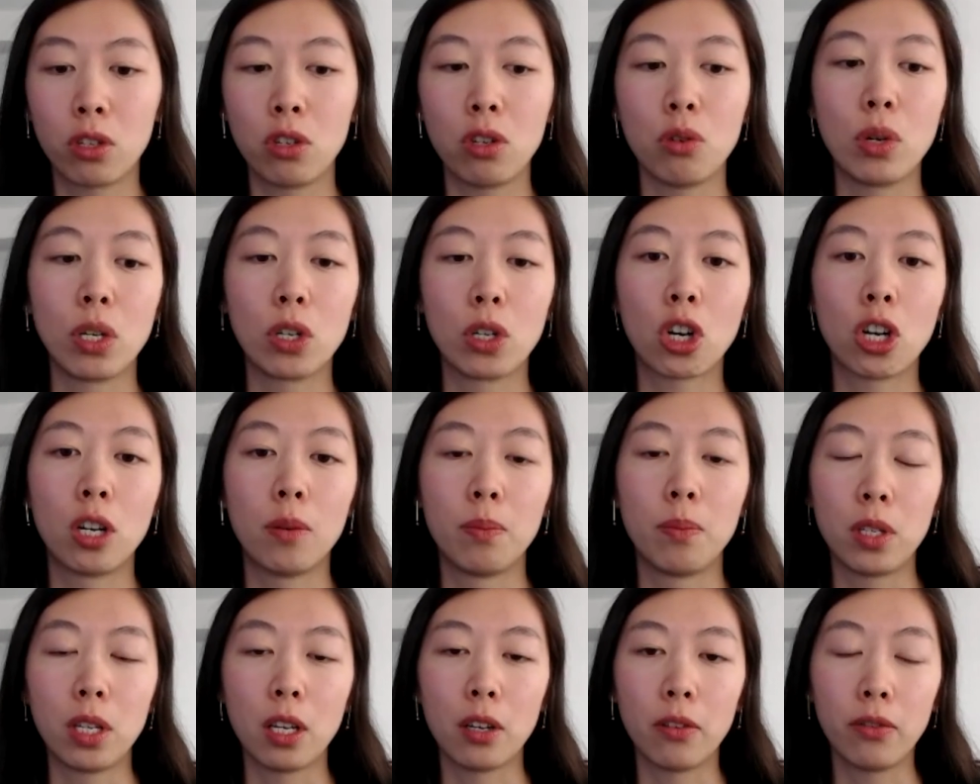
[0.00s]
you in
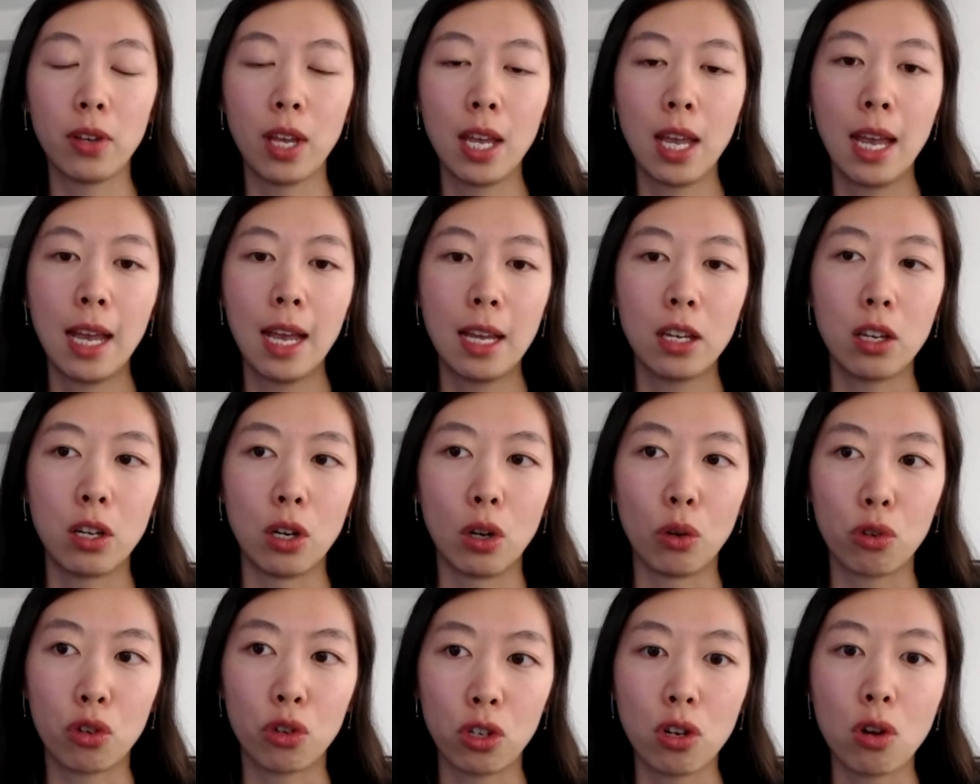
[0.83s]
terms of,
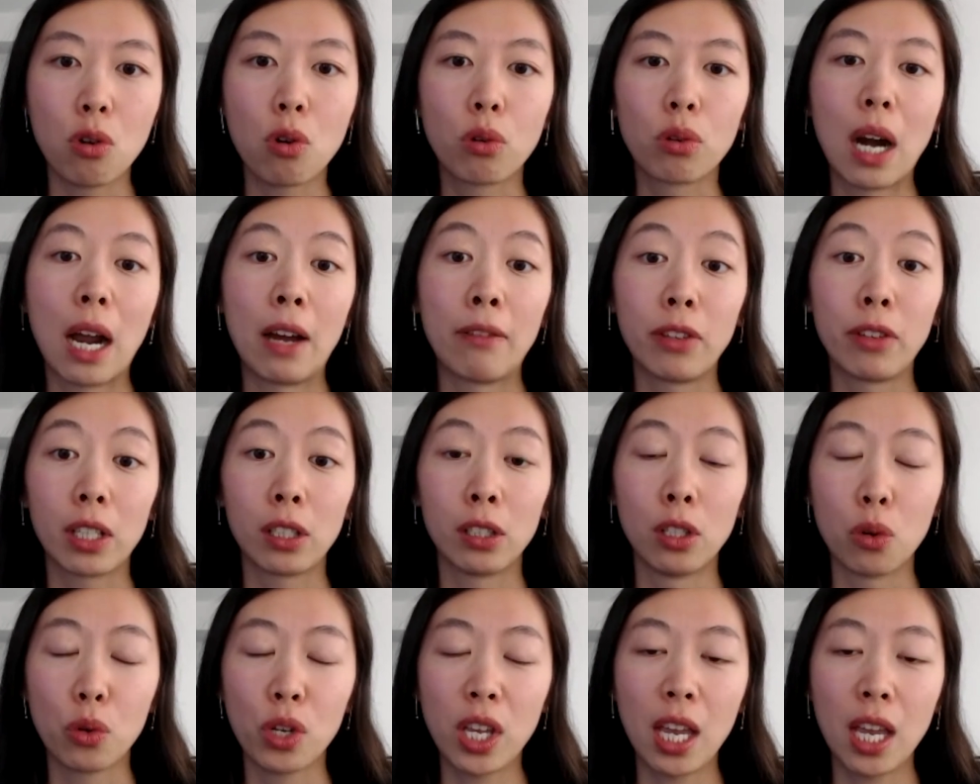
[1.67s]
geographic
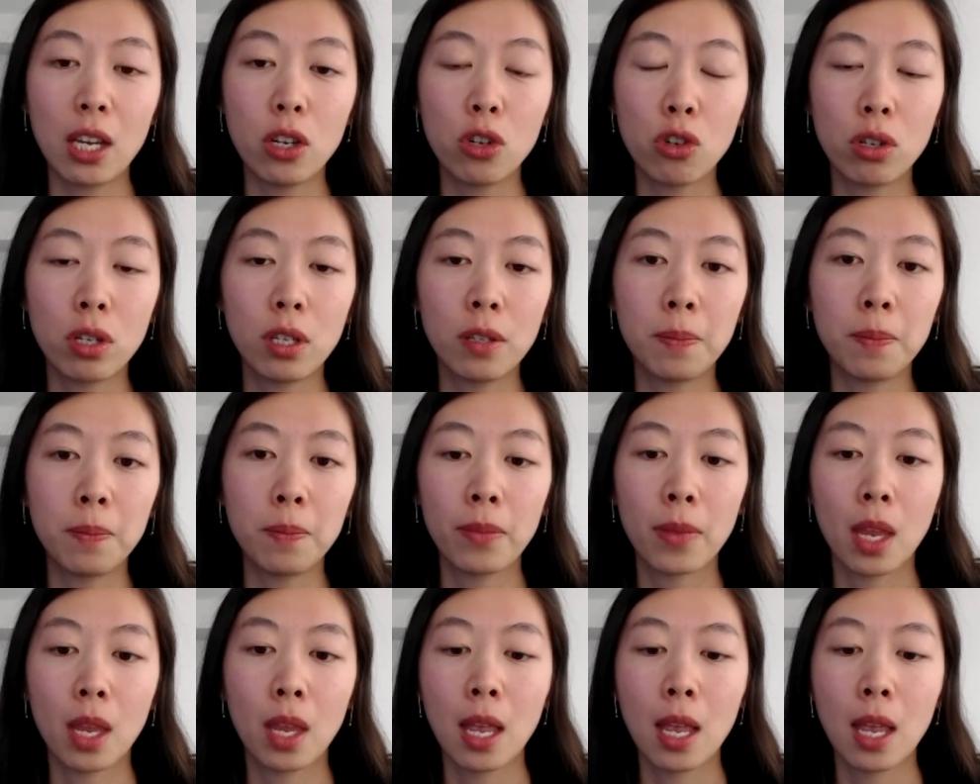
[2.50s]
location,